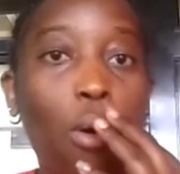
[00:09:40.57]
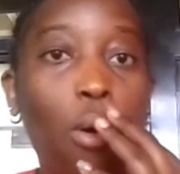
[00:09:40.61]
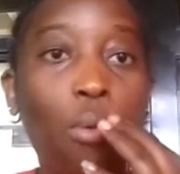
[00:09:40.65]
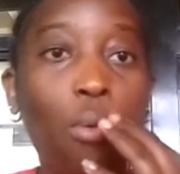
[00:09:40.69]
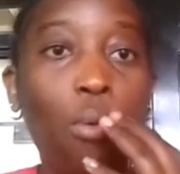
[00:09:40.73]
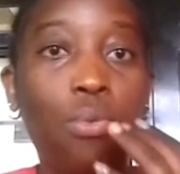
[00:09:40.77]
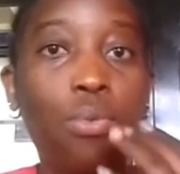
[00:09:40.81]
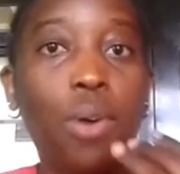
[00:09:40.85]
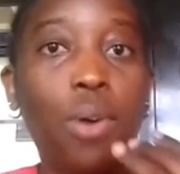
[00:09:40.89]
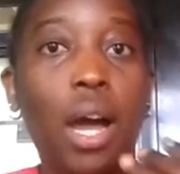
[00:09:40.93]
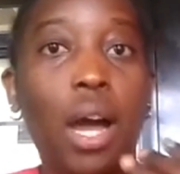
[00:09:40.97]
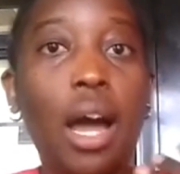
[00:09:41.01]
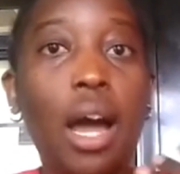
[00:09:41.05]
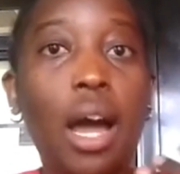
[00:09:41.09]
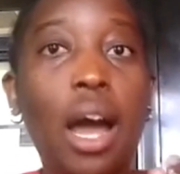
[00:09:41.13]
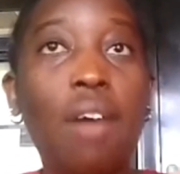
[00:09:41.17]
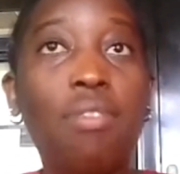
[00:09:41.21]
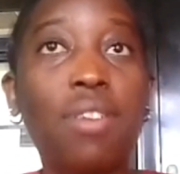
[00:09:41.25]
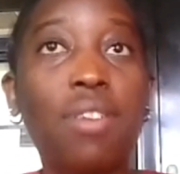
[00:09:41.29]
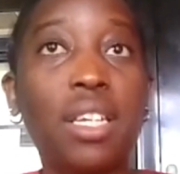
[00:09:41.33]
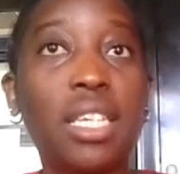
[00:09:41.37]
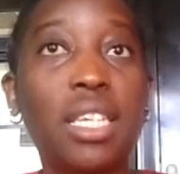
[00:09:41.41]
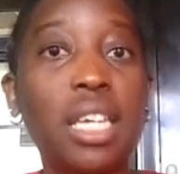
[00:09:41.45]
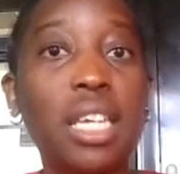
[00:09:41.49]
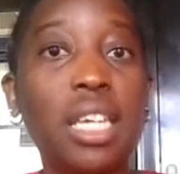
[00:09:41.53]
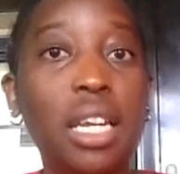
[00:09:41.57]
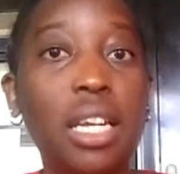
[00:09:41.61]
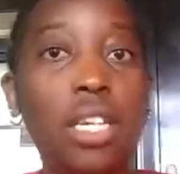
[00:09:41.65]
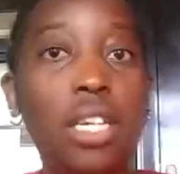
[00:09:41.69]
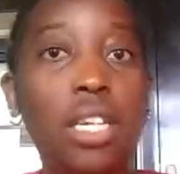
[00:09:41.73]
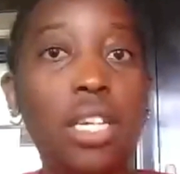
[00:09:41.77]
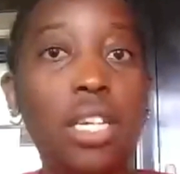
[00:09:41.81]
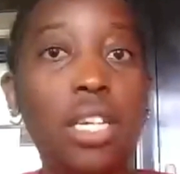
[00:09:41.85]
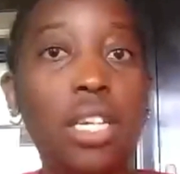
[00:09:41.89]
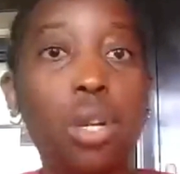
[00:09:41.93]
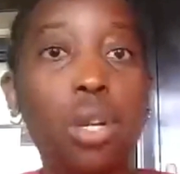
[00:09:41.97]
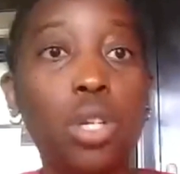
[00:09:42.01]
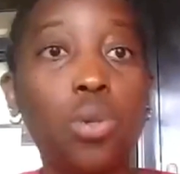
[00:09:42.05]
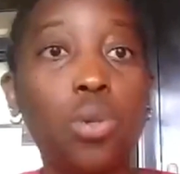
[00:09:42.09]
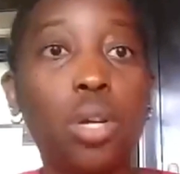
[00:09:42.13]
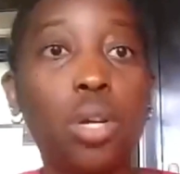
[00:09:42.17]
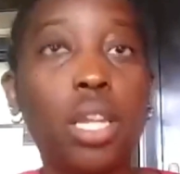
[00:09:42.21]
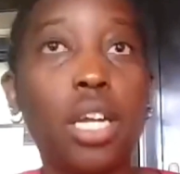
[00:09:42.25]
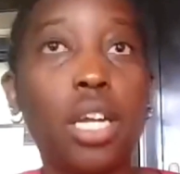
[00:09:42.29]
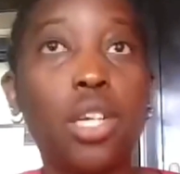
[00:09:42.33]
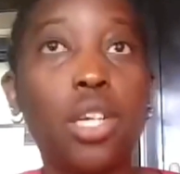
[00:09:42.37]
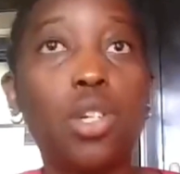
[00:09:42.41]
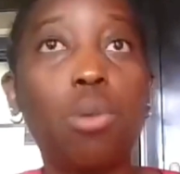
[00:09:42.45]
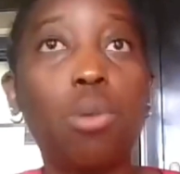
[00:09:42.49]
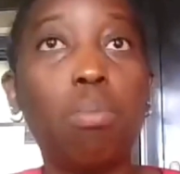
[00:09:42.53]
of a facility to
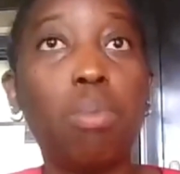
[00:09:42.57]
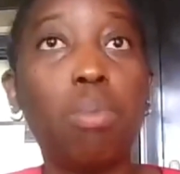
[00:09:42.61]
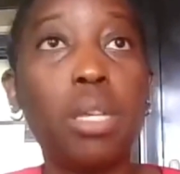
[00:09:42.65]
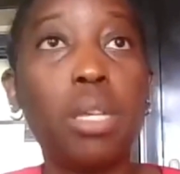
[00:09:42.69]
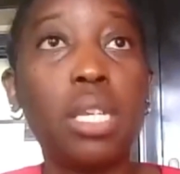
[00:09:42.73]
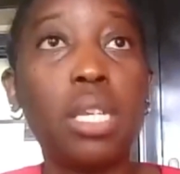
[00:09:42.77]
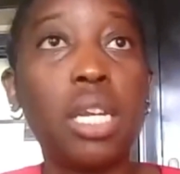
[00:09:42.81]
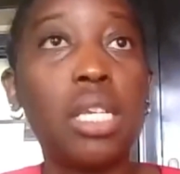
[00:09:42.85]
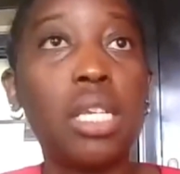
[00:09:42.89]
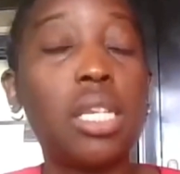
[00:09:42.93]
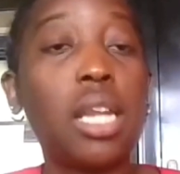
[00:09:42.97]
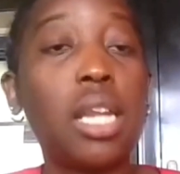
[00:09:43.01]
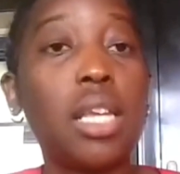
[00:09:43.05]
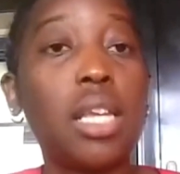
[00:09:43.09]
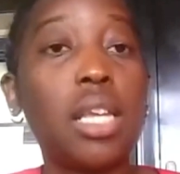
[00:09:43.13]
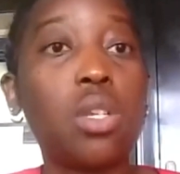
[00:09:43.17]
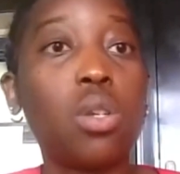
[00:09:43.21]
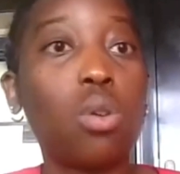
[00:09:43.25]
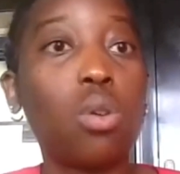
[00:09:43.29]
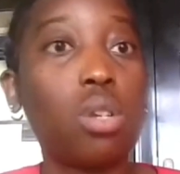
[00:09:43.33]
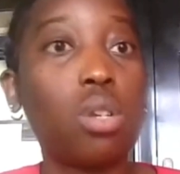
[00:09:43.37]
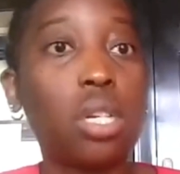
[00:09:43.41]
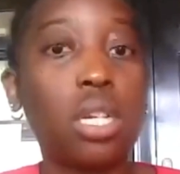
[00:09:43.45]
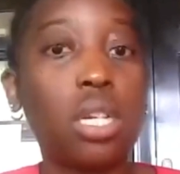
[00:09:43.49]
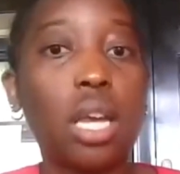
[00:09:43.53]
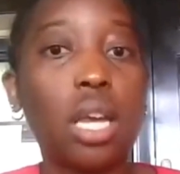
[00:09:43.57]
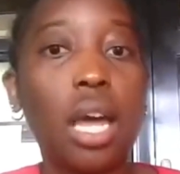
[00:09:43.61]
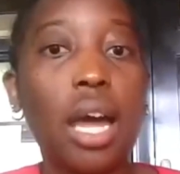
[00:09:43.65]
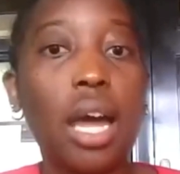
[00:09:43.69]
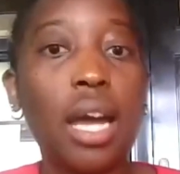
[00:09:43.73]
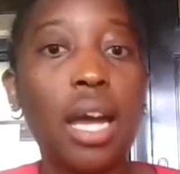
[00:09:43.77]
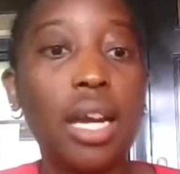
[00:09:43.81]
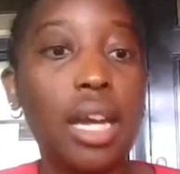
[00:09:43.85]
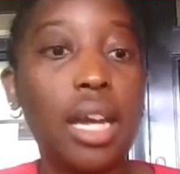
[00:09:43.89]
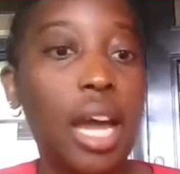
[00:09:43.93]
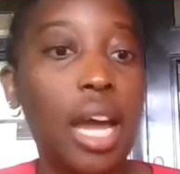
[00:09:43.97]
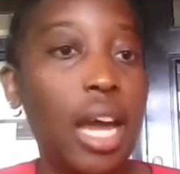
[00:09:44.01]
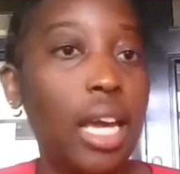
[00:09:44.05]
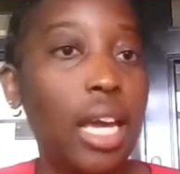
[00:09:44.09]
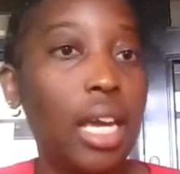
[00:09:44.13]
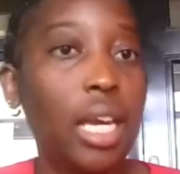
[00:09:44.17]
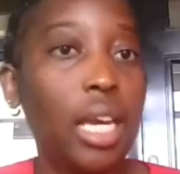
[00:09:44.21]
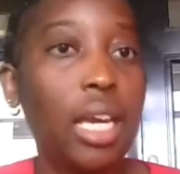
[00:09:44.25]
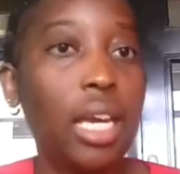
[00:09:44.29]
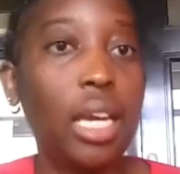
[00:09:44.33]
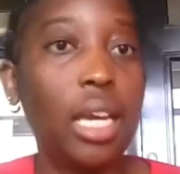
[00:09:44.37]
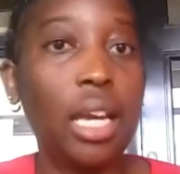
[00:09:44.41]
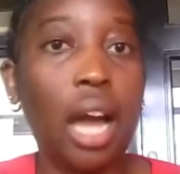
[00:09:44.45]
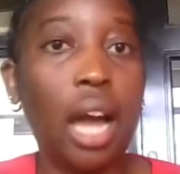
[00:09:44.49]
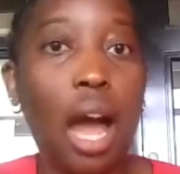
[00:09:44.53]
ensure that your business does not
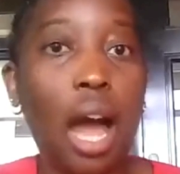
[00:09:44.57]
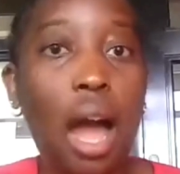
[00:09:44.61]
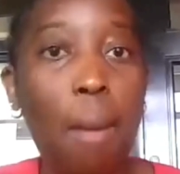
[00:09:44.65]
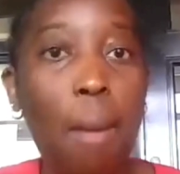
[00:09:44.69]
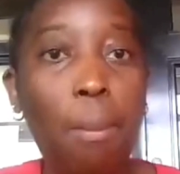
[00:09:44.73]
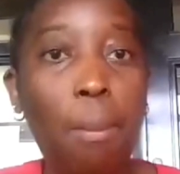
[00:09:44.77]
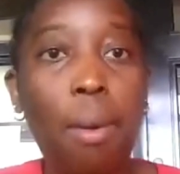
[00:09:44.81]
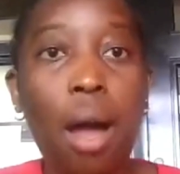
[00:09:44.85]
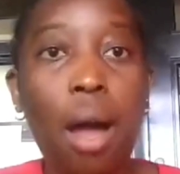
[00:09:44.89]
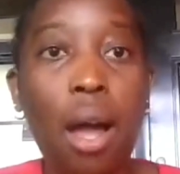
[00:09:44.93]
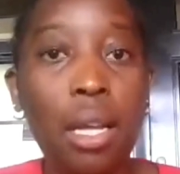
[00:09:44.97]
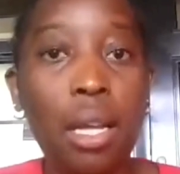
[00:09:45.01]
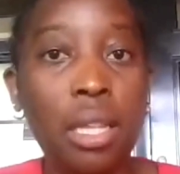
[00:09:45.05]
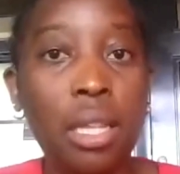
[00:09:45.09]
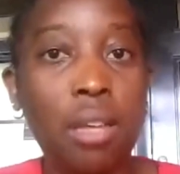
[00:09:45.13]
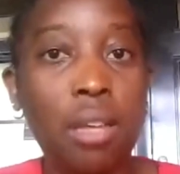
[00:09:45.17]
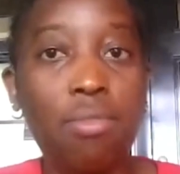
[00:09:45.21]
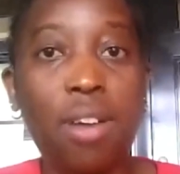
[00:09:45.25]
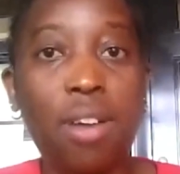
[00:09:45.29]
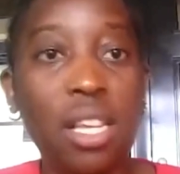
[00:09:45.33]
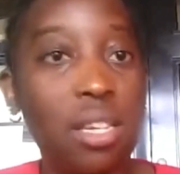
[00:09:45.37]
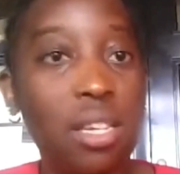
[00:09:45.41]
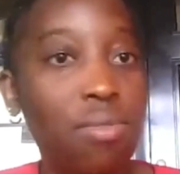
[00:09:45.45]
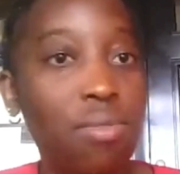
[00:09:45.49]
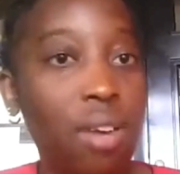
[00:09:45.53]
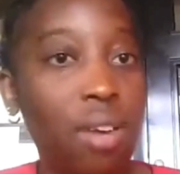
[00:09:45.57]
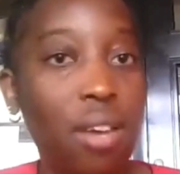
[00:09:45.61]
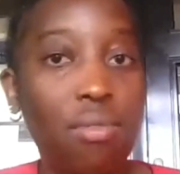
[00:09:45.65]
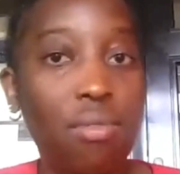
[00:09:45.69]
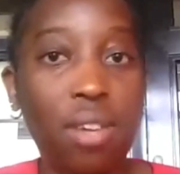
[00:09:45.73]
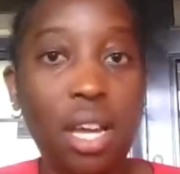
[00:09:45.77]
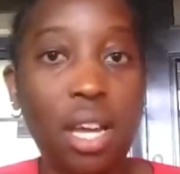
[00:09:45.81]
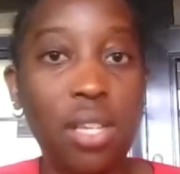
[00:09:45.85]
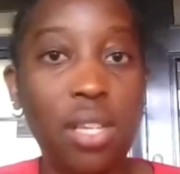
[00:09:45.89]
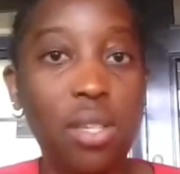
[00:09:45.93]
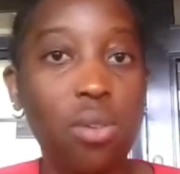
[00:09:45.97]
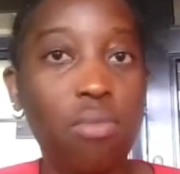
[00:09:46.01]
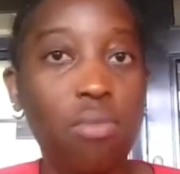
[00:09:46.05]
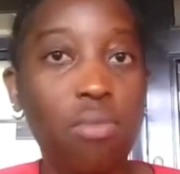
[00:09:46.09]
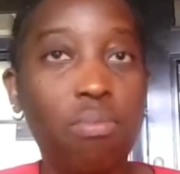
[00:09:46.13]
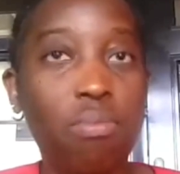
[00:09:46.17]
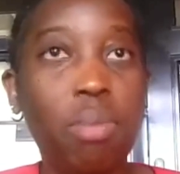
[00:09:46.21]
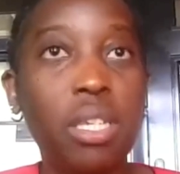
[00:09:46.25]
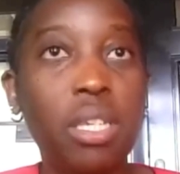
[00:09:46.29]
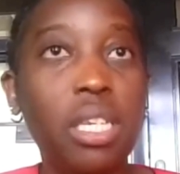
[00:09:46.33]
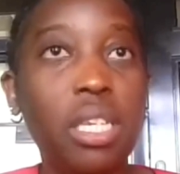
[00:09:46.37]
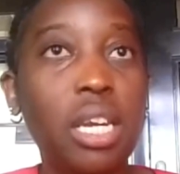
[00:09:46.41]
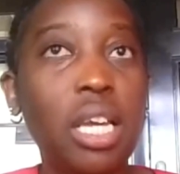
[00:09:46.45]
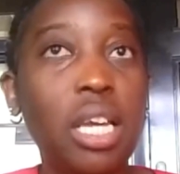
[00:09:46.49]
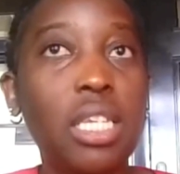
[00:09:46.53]
die up in the first 5 years of
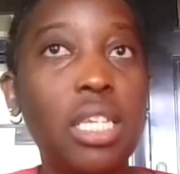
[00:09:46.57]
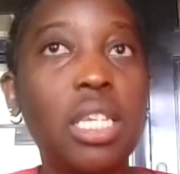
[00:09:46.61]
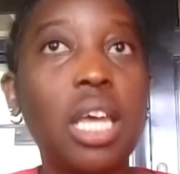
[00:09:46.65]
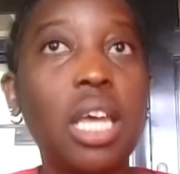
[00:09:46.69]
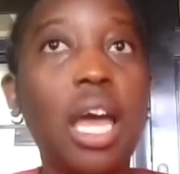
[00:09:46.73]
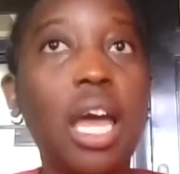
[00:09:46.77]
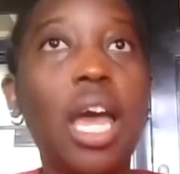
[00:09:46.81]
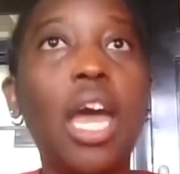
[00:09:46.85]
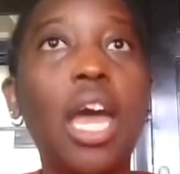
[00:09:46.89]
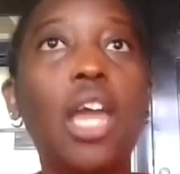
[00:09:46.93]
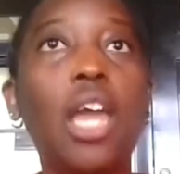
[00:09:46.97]
business,